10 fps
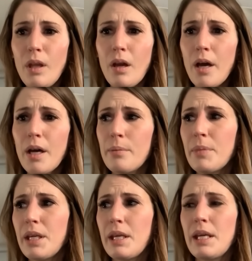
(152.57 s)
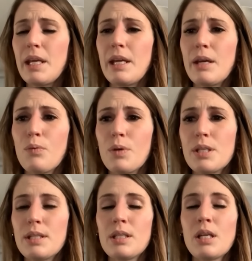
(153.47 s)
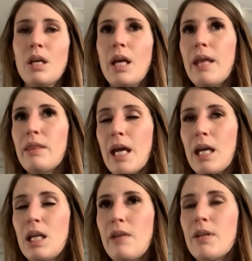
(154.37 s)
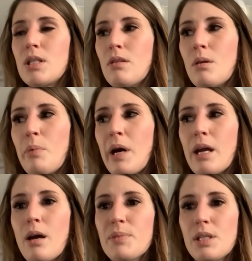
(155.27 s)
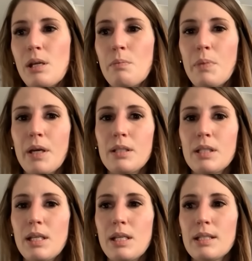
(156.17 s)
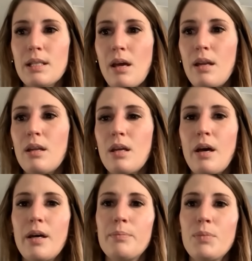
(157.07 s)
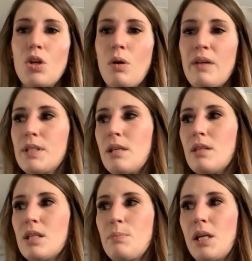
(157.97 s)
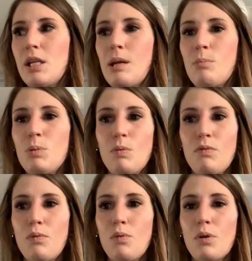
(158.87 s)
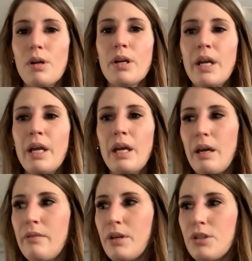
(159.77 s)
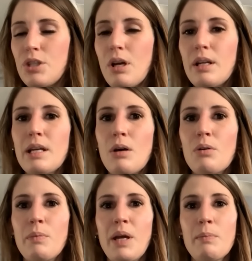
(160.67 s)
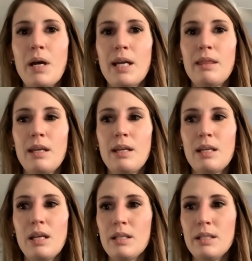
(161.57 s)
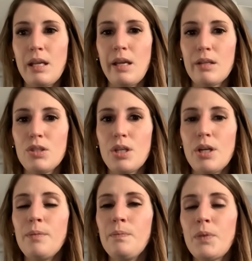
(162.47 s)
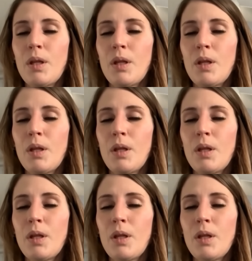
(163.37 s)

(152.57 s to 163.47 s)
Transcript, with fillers: Um, he was, they hadn't even done the biopsy, but he said, um, You know, I've seen this many times before, and there's not a doubt in my mind that it is cancer.